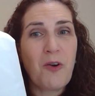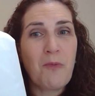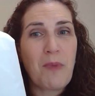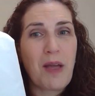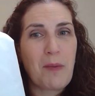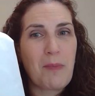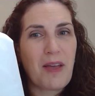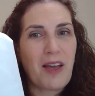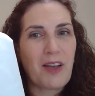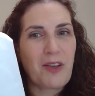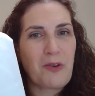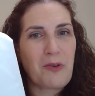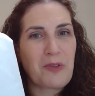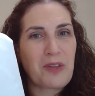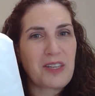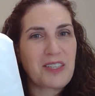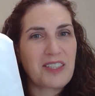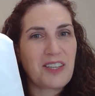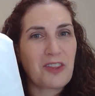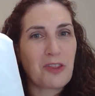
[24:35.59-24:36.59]
maybe I
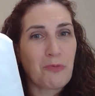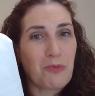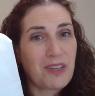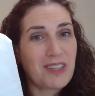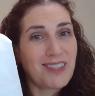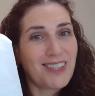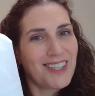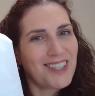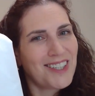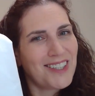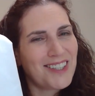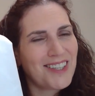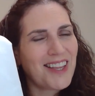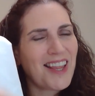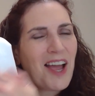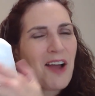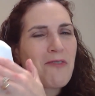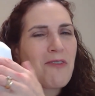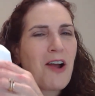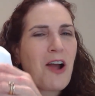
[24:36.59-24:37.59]
only did 3 stitches in
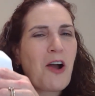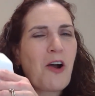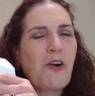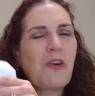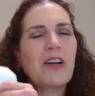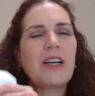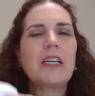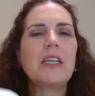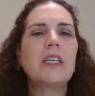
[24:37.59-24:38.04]
that row.